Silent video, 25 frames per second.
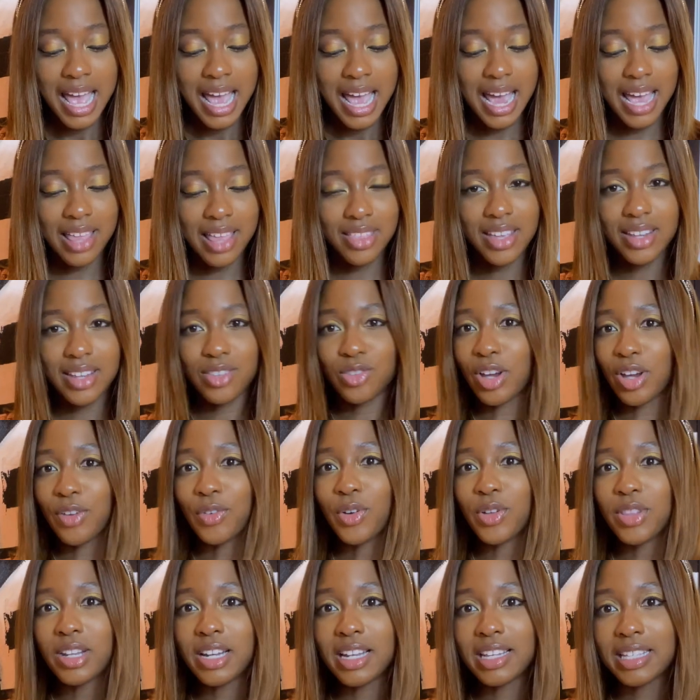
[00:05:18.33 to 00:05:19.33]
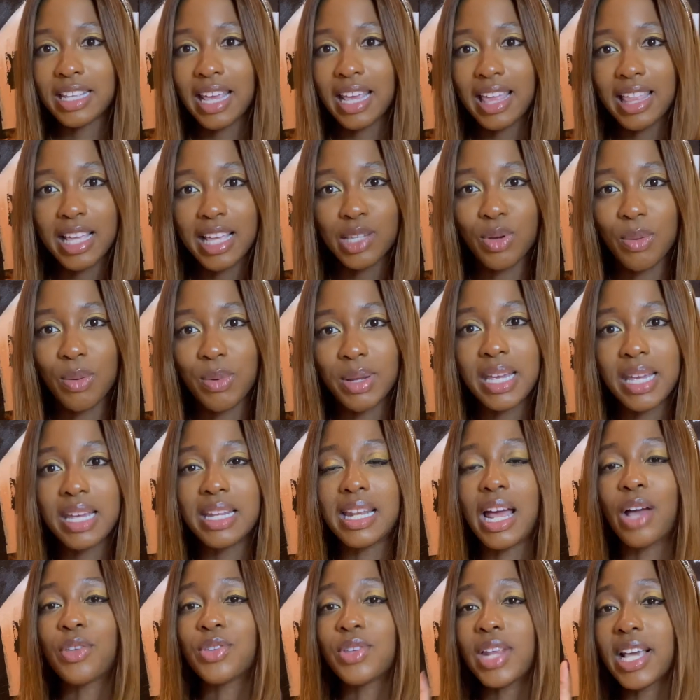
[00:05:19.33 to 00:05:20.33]
And then, so I've got the list here, that's what I'm looking
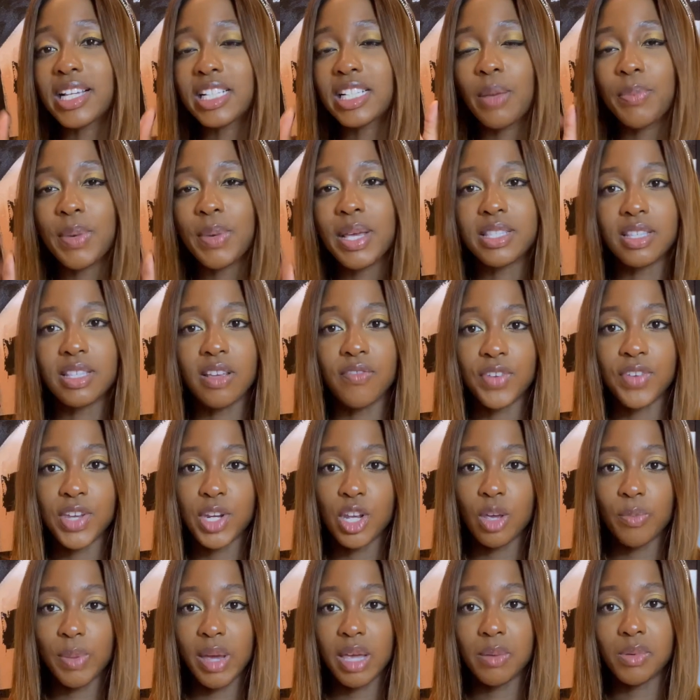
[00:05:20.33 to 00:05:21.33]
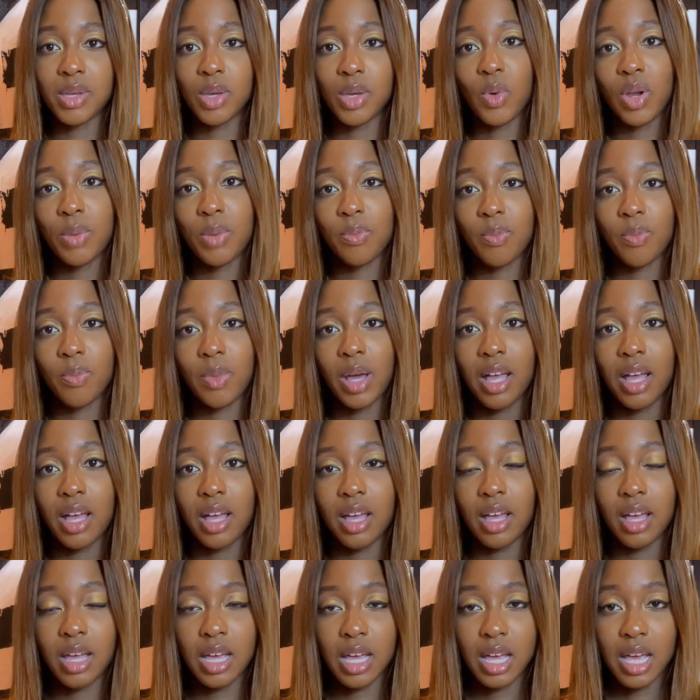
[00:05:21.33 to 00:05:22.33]
down. So next up is Aveeno Baby. When
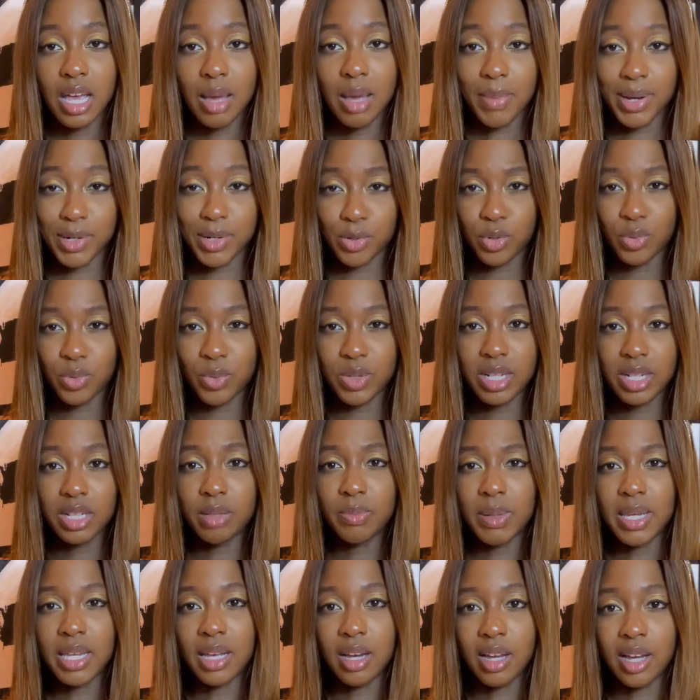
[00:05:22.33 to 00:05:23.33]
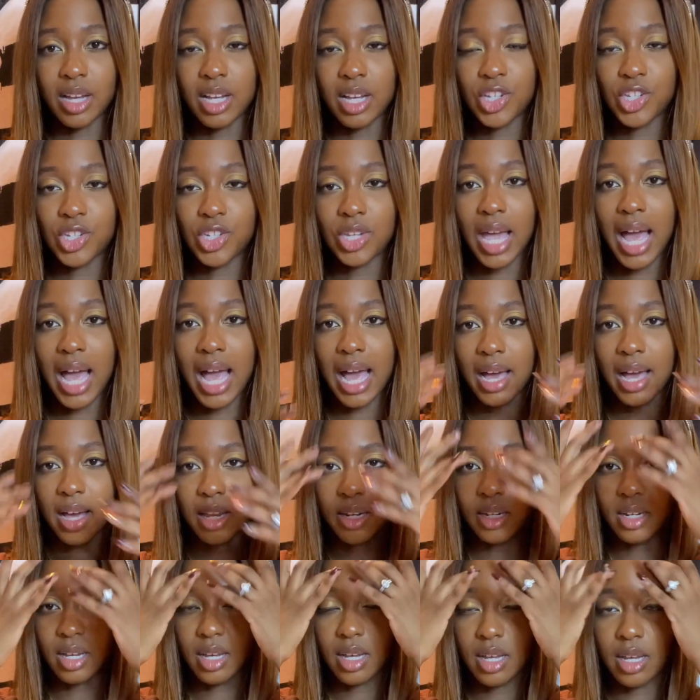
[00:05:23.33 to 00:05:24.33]
my daughter was a little bit younger, she
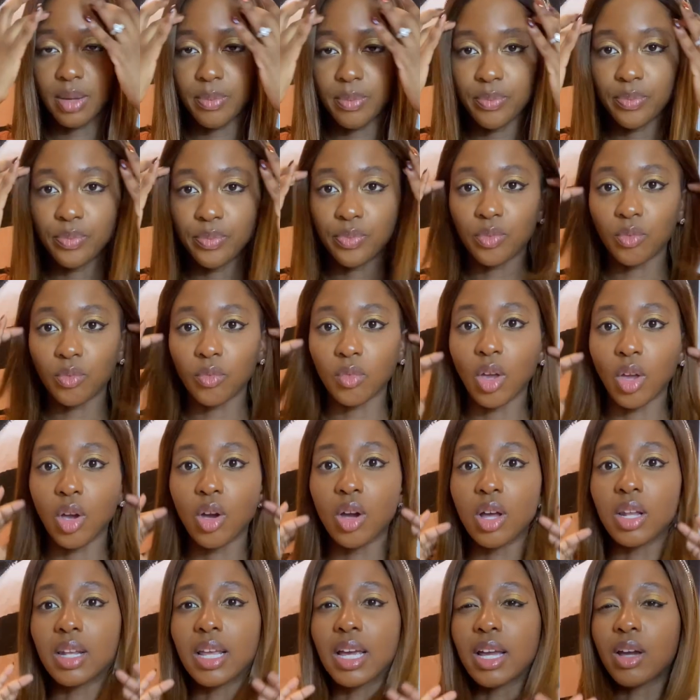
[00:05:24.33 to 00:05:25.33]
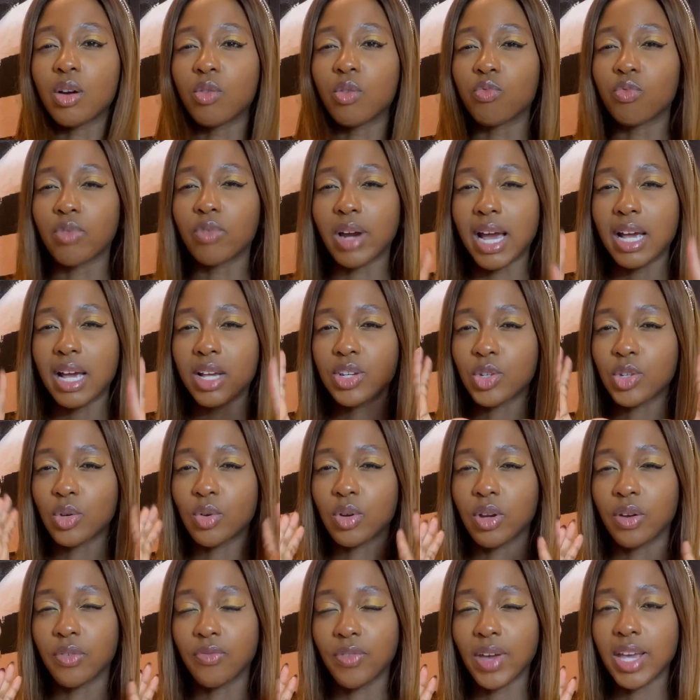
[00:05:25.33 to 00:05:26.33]
had like a rash on
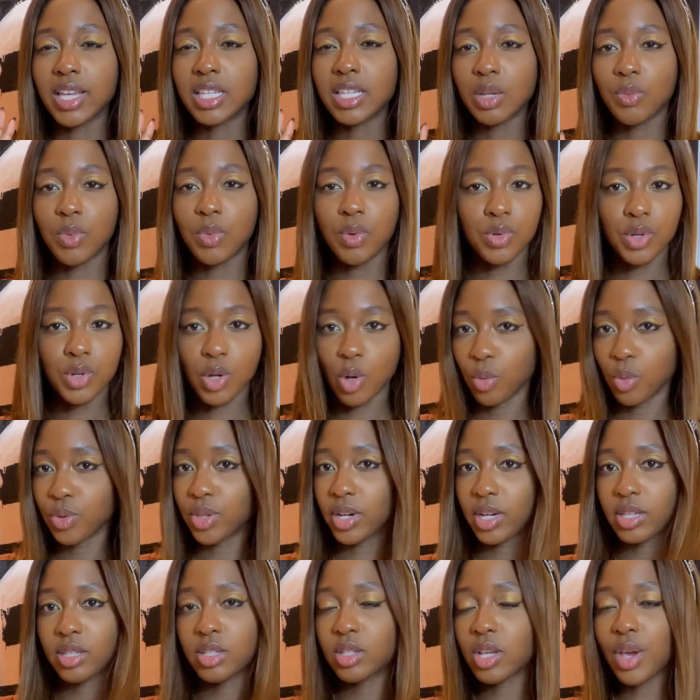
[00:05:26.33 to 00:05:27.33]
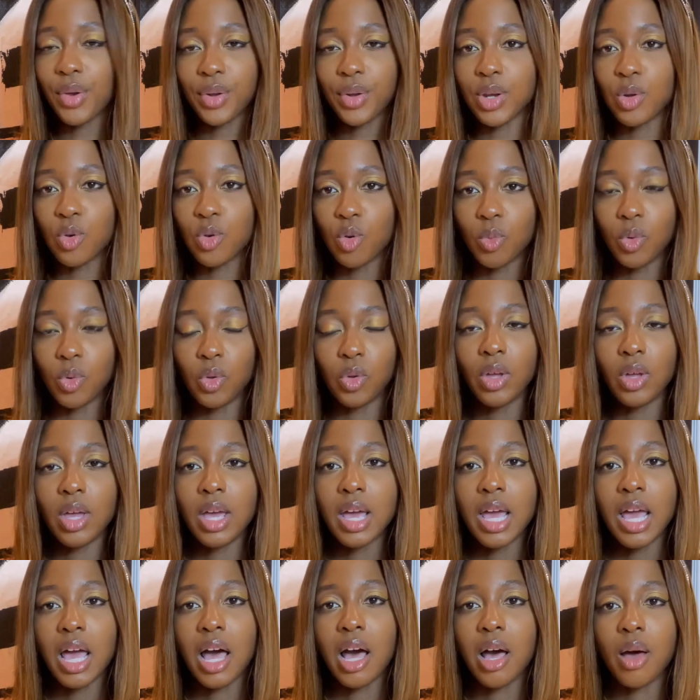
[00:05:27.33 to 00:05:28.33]
her face, and we were told that it's totally normal,
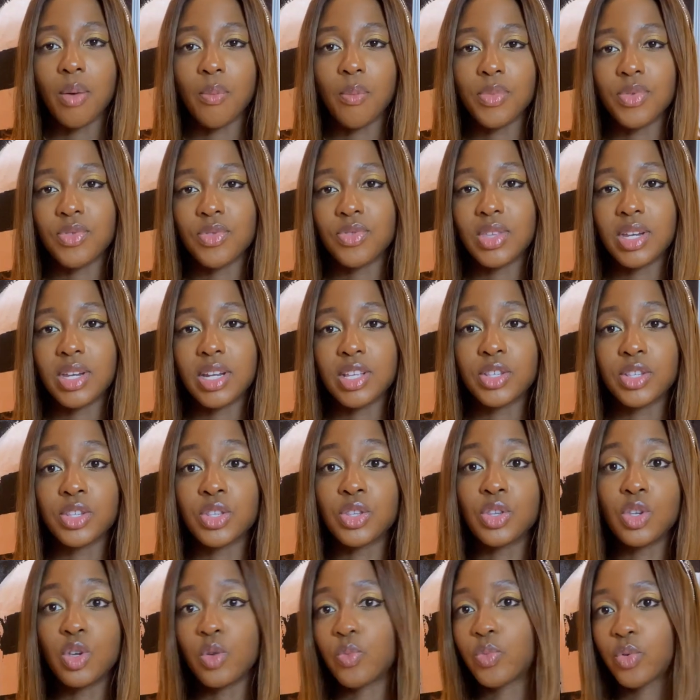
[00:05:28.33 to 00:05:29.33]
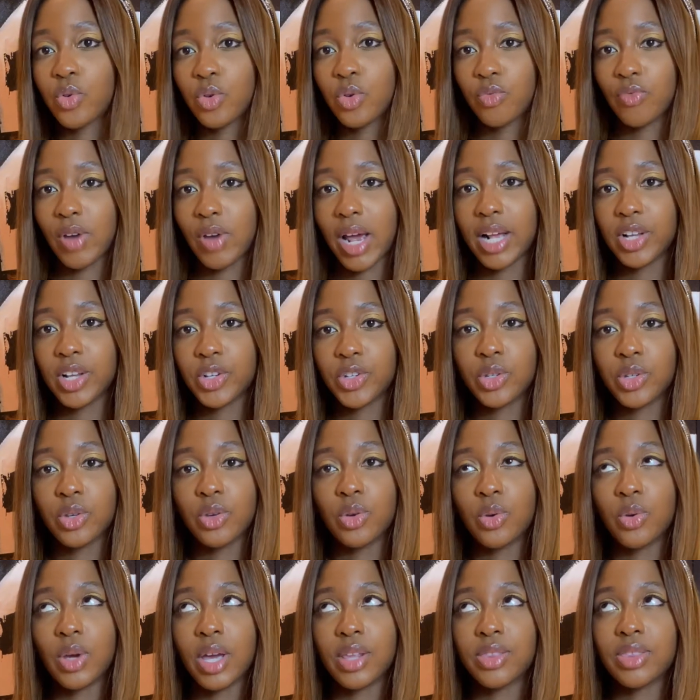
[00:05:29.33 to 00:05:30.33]
and that it's newborn rash.
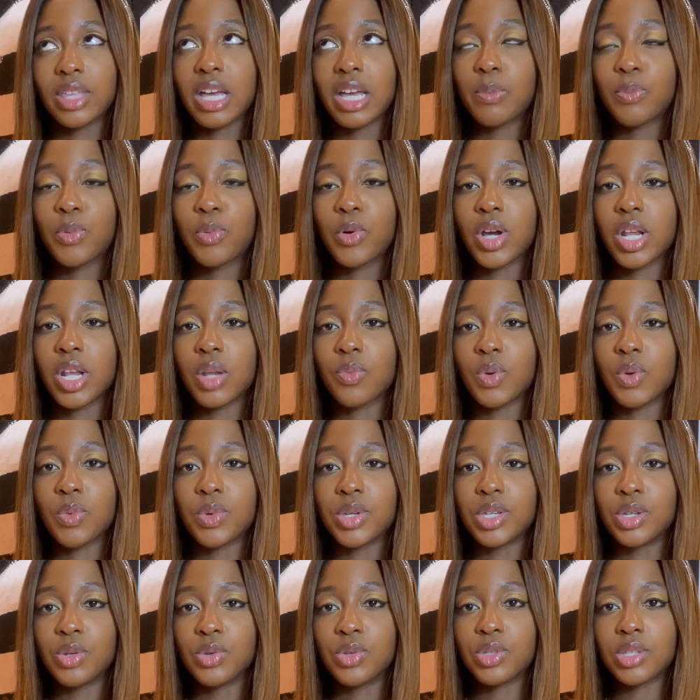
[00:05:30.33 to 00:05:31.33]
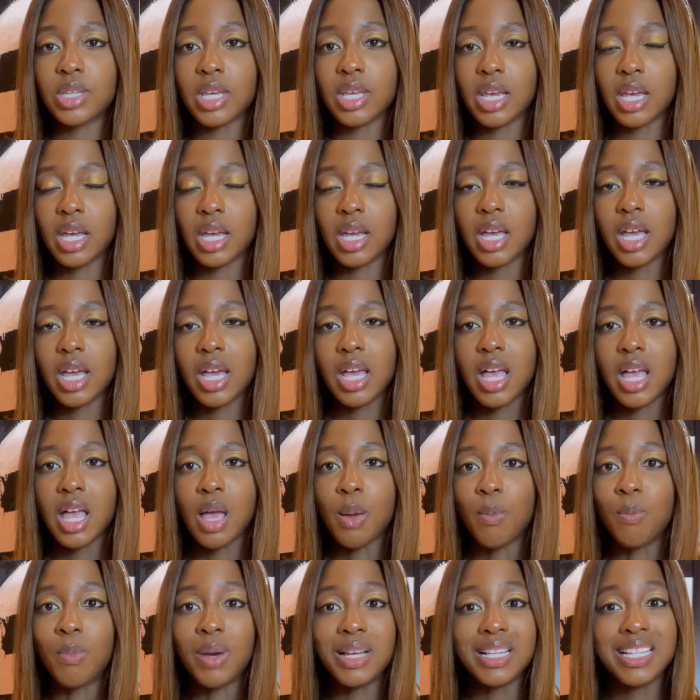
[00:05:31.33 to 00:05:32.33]
So at that point, we were using
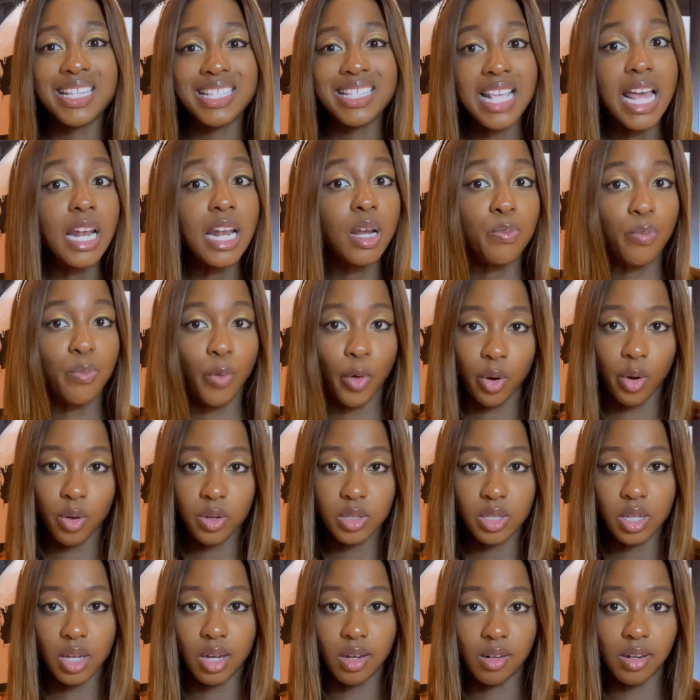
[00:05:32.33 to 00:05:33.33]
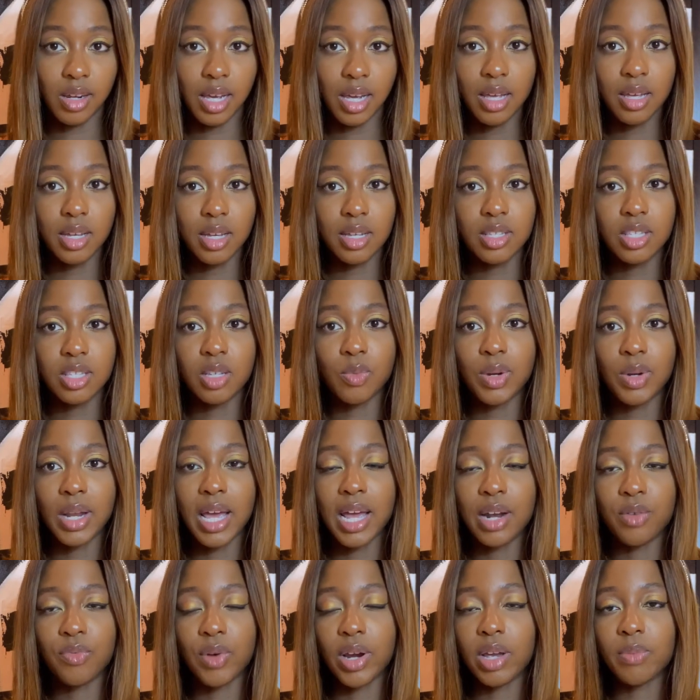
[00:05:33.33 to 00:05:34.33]
Mustela products on her, because someone
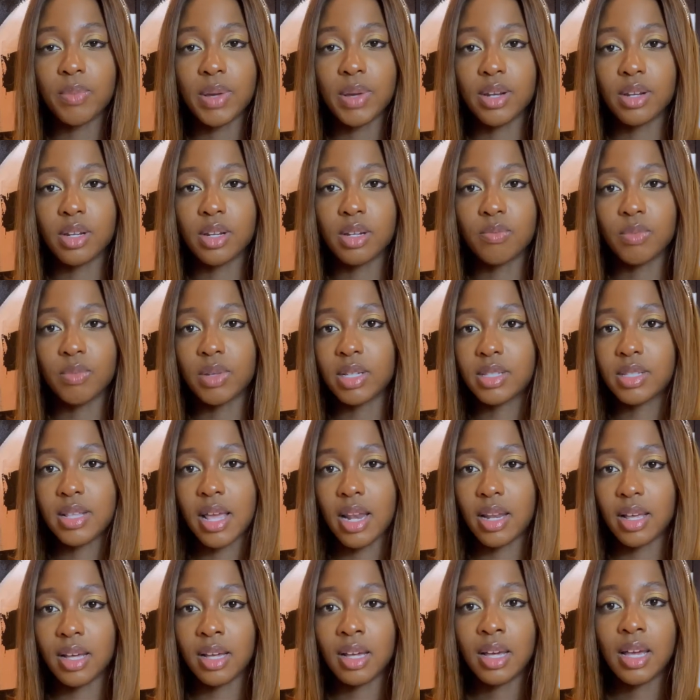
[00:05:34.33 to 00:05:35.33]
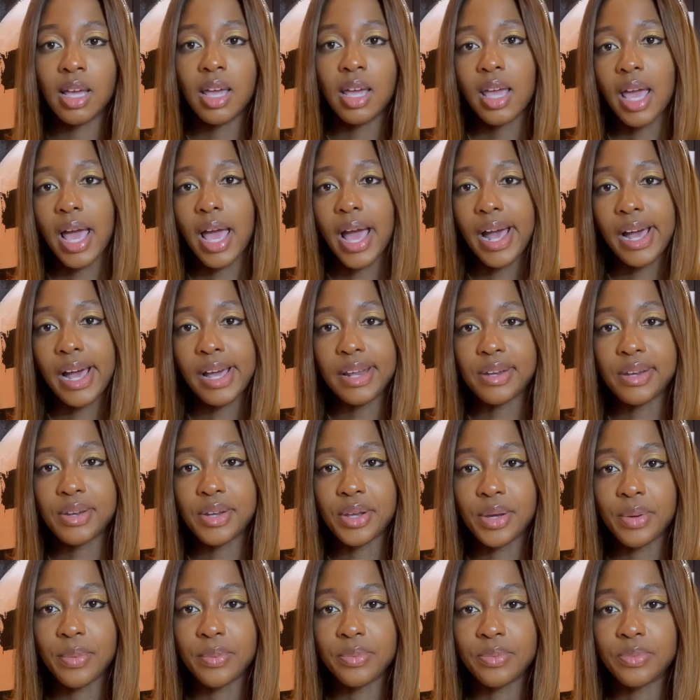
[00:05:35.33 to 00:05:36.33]
had recommended Mustela,
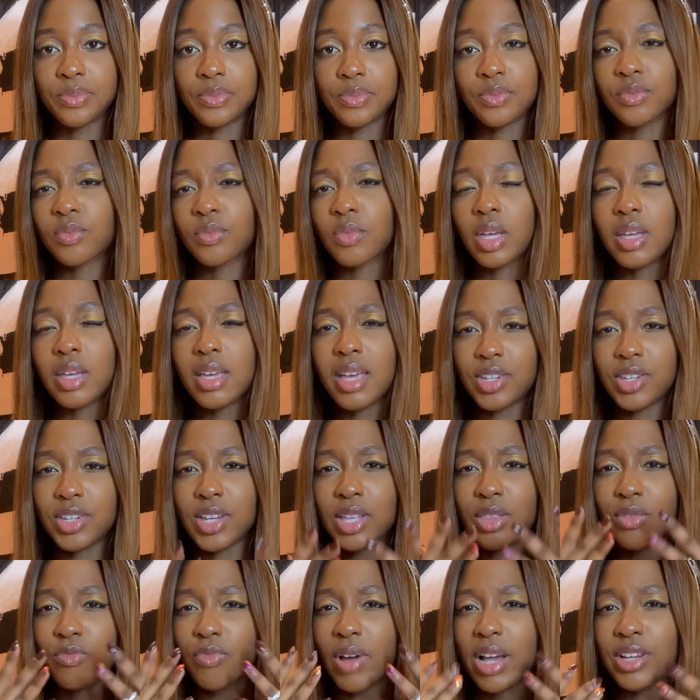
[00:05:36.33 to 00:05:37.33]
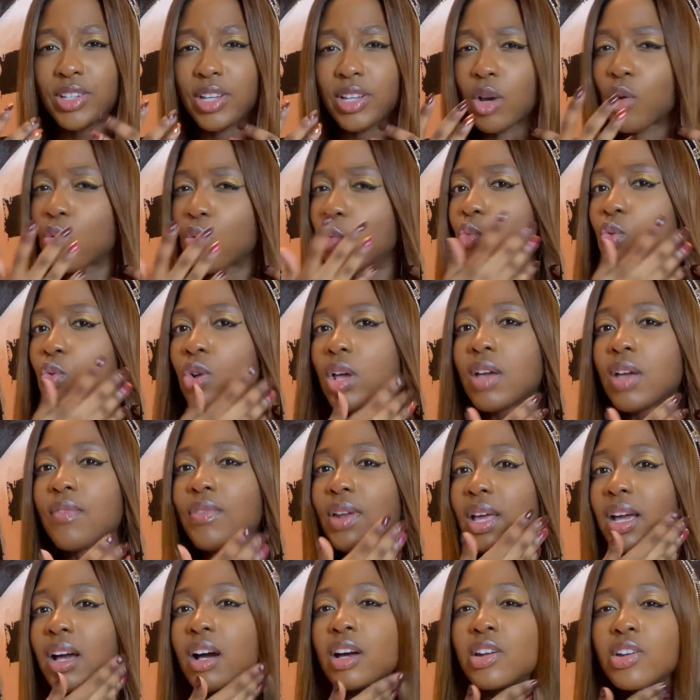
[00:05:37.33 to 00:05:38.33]
and yeah, she had the rash like all over,
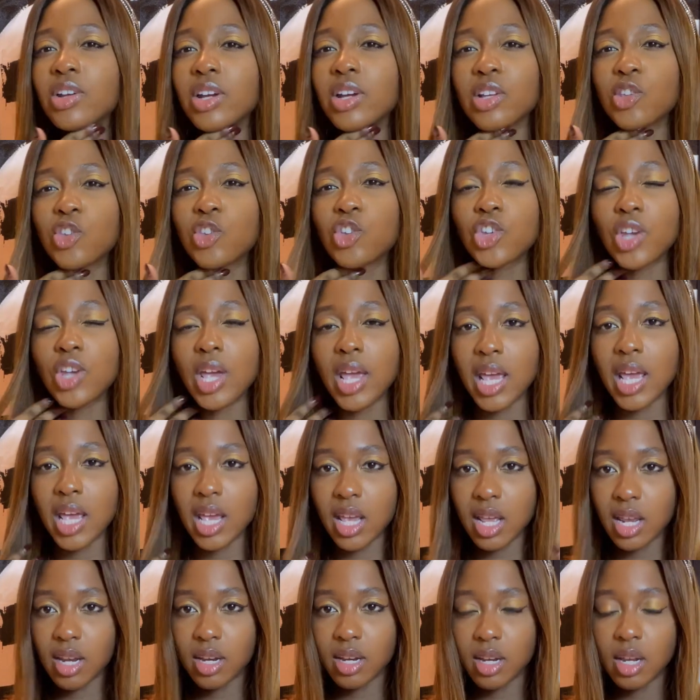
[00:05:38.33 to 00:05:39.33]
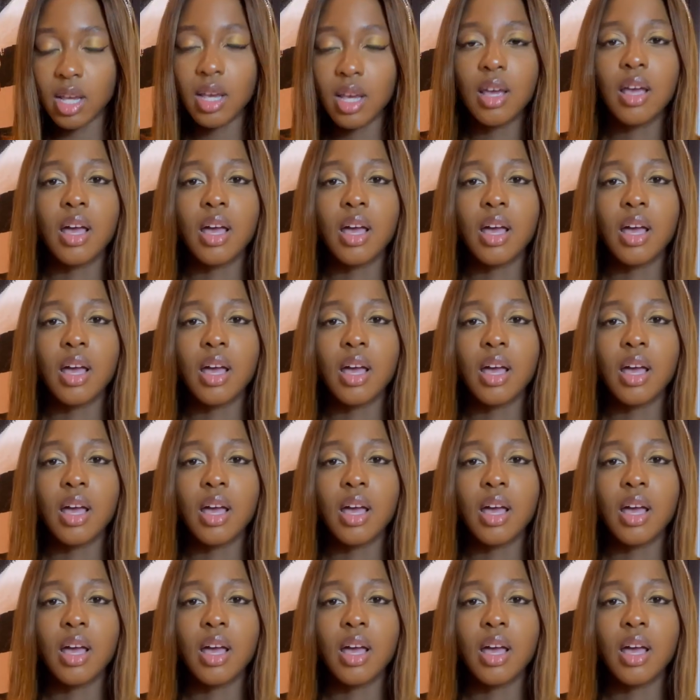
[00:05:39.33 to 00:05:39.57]
like under her chin.